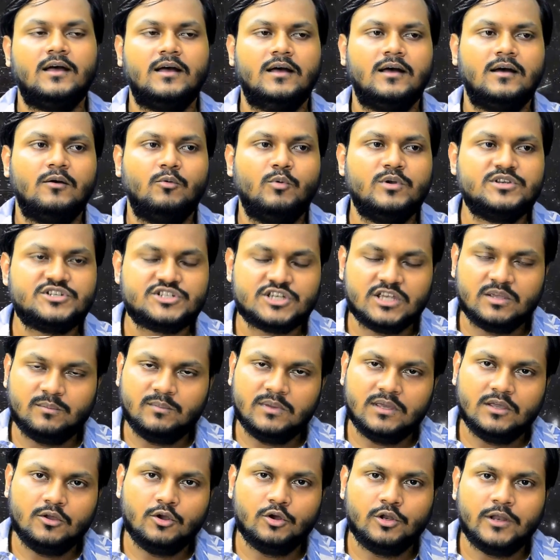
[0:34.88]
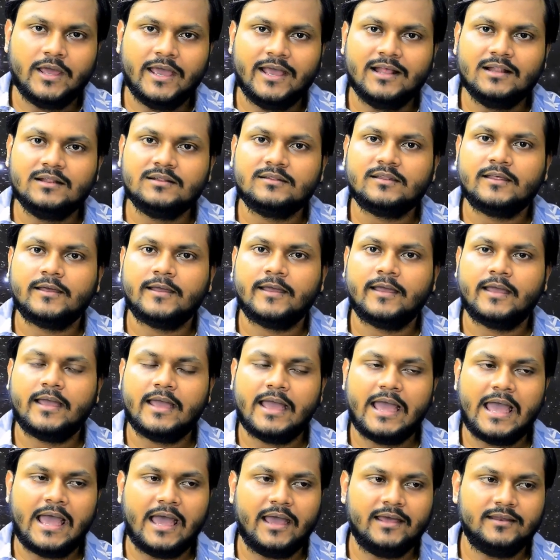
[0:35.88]
wishing me good health
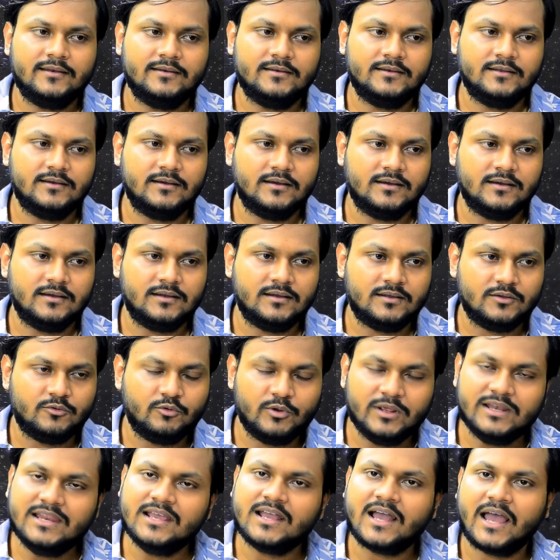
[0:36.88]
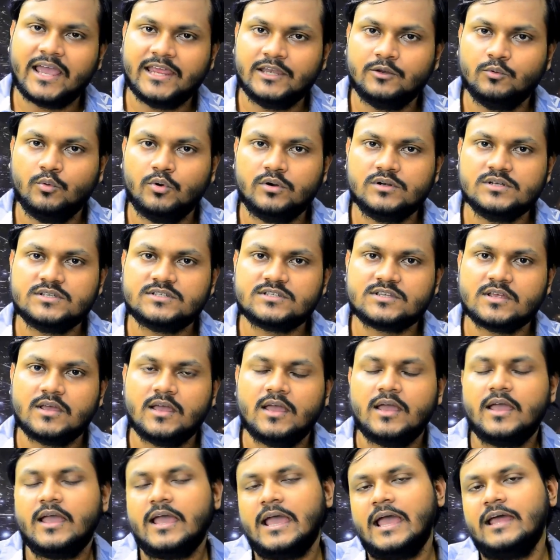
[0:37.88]
and really kind words.
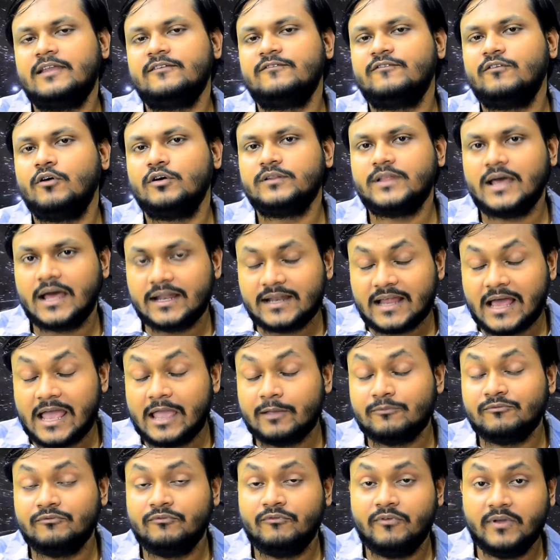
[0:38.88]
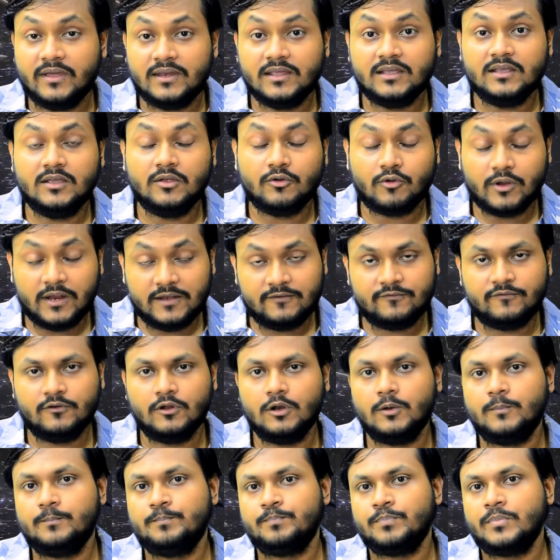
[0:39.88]
And for that, I'm very
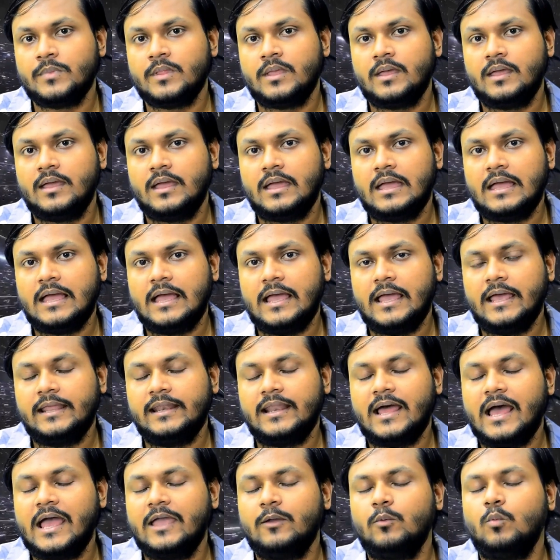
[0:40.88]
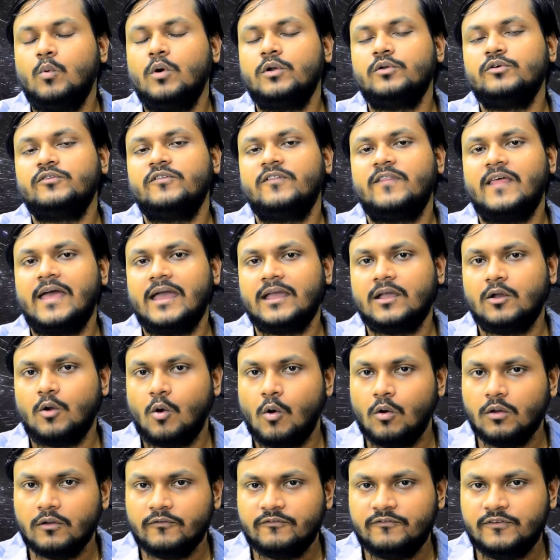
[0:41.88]
grateful. And I want to thank
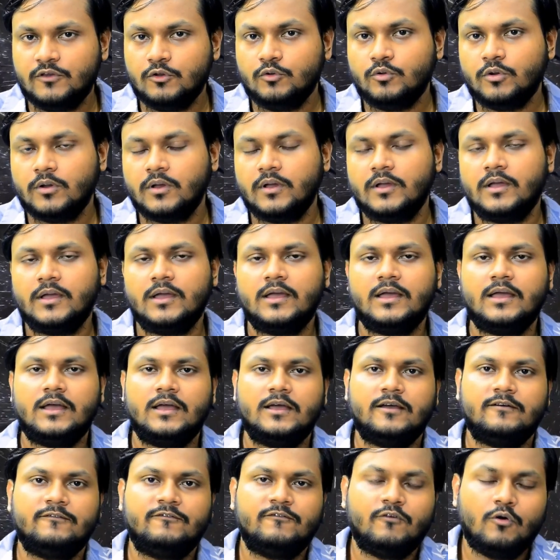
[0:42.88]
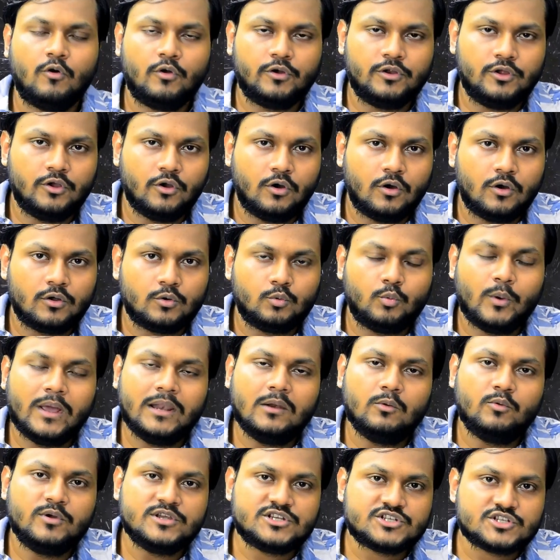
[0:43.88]
all of you for your well
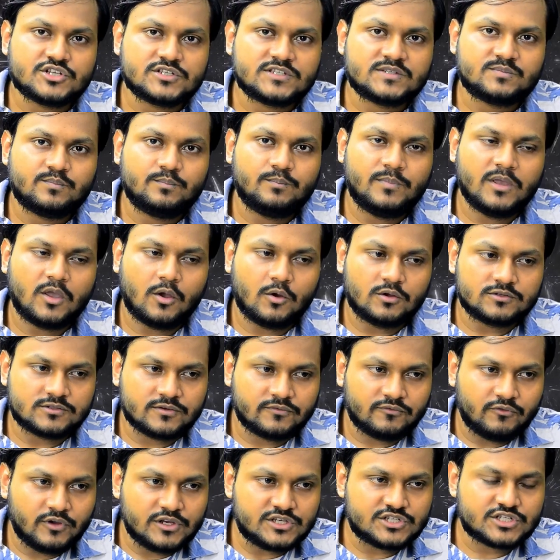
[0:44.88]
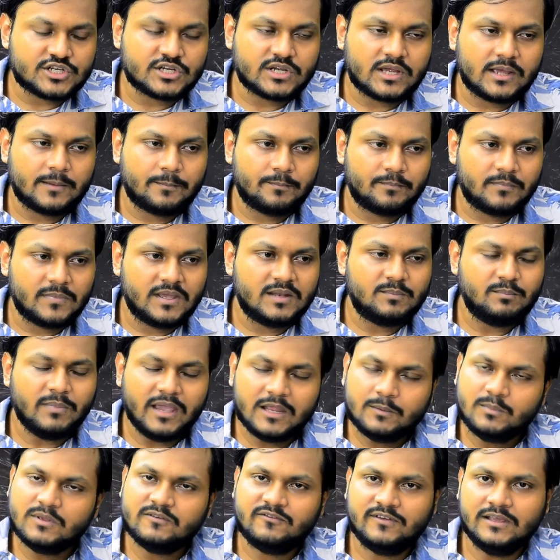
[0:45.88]
wishes, because of which it
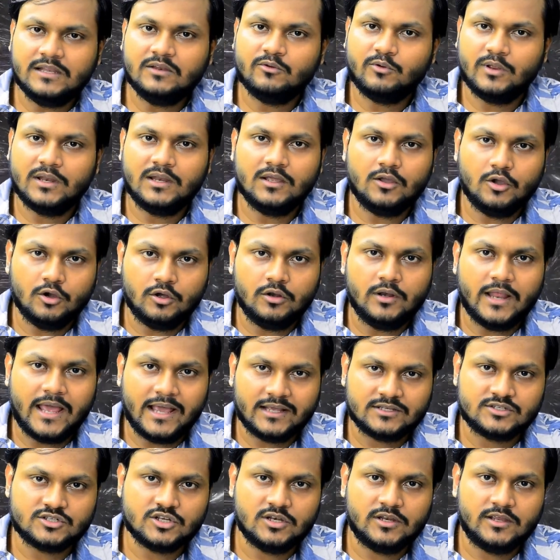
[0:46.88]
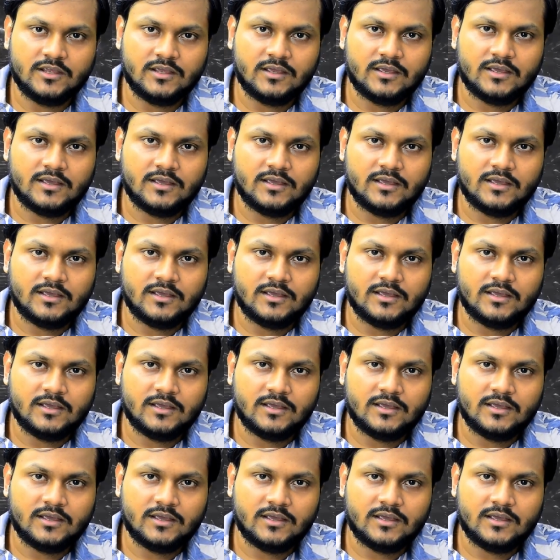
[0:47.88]
made me feel really good actually